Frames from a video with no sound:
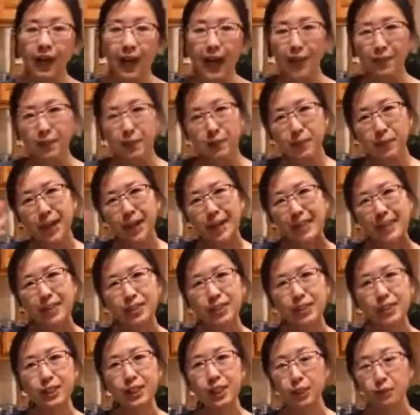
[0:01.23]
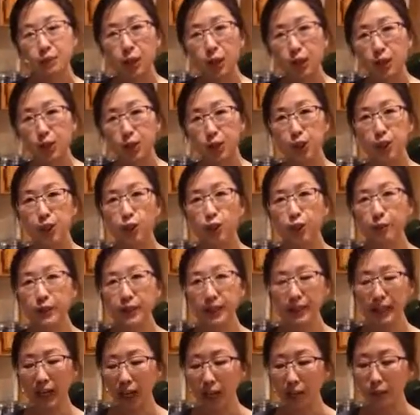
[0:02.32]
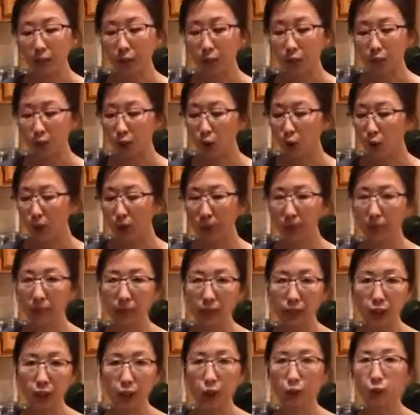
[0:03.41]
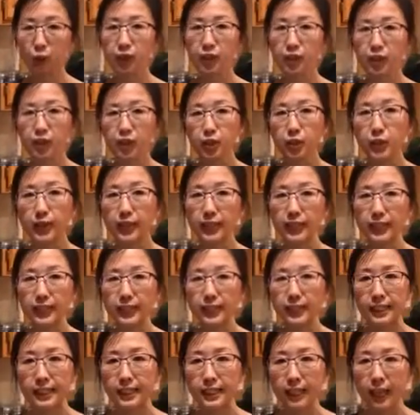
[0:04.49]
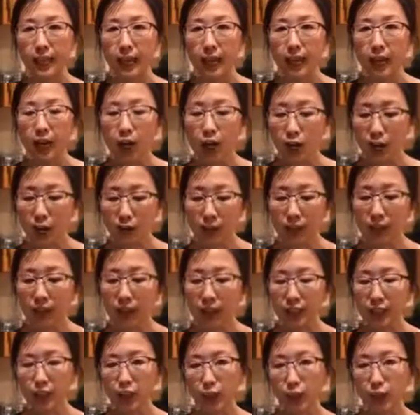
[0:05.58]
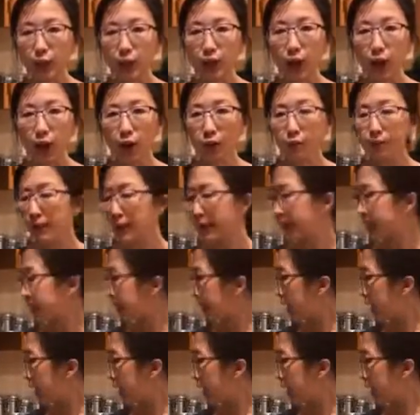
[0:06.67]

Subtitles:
Hi everybody, so this is part 2 of my cabbage roll. I'm going to show you the ingredients. Earlier I showed you how to make the